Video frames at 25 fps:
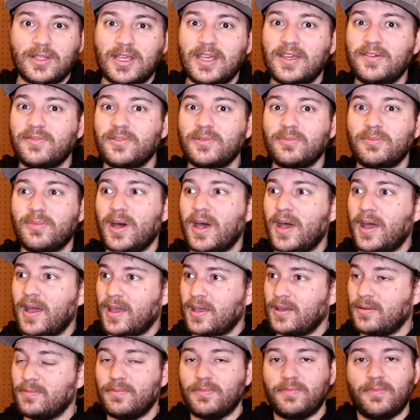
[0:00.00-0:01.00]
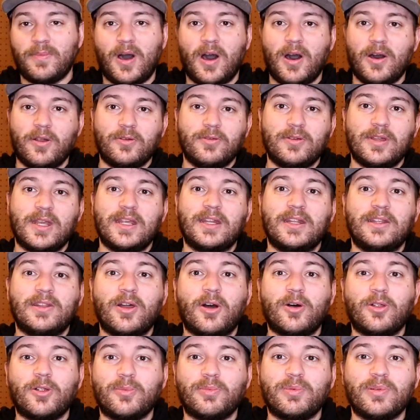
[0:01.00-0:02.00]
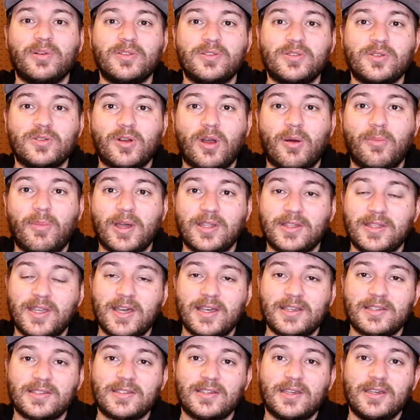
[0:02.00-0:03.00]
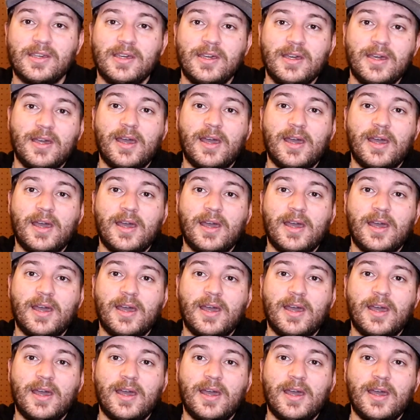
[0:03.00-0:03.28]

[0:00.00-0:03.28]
Even my $180 printer on my desk